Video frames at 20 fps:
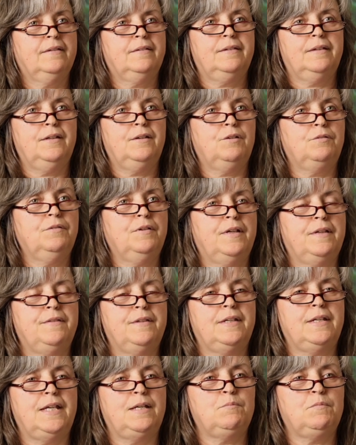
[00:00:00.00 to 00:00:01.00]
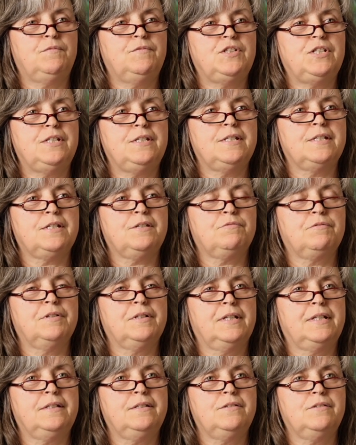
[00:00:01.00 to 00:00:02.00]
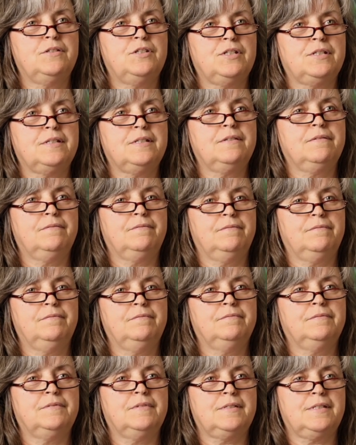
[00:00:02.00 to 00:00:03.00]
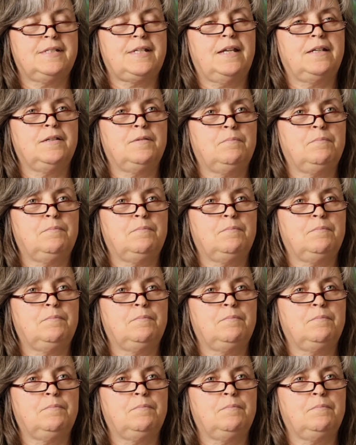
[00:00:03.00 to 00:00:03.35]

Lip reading: in the name of Jesus, really just send